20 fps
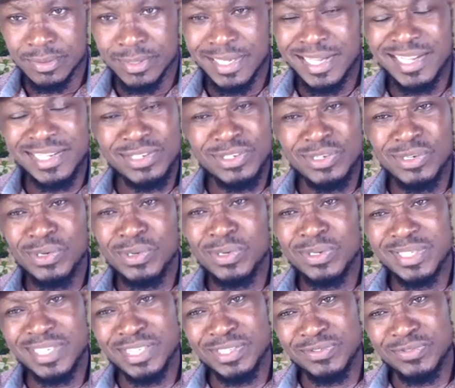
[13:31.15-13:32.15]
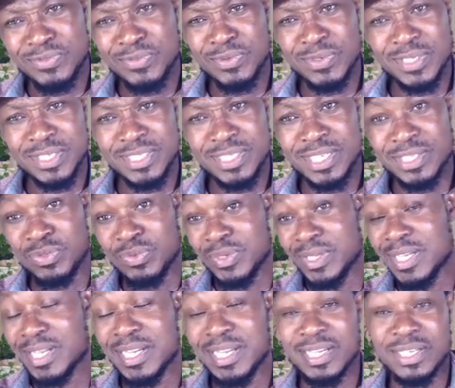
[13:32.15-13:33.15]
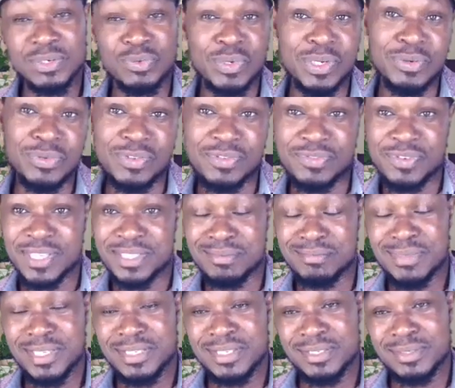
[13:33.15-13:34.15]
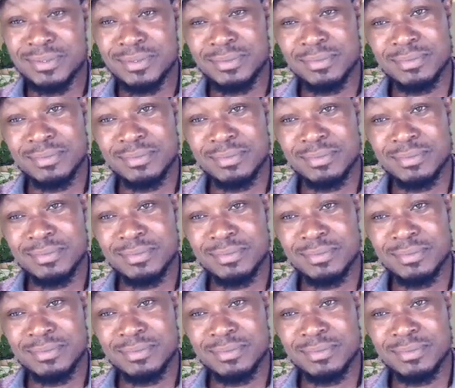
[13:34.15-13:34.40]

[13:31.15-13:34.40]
are not as foolish as we act when we first meet you.